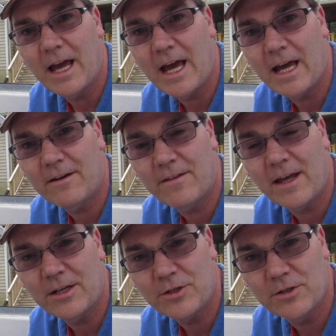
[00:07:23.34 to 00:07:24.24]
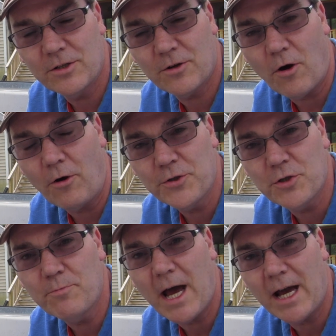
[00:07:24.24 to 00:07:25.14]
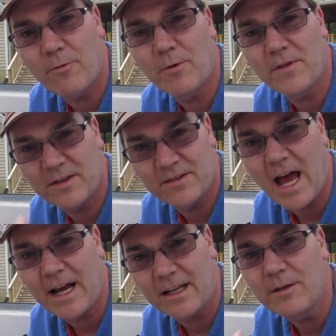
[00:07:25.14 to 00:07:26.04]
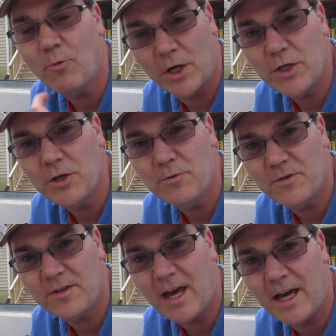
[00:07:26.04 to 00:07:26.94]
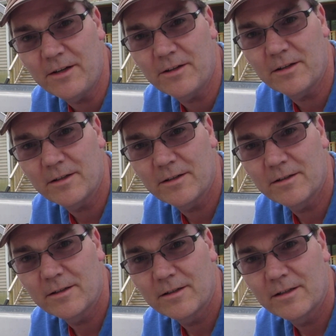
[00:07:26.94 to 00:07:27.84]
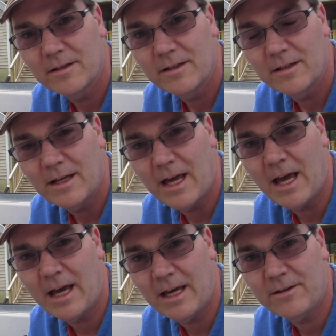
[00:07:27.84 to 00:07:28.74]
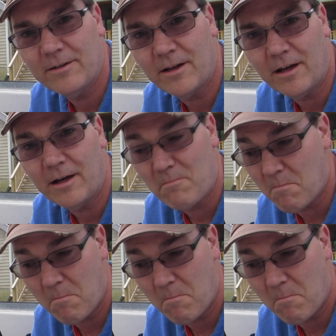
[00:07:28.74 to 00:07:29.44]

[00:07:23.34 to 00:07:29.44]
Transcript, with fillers: and then it calls you back with exactly what you said. And uh,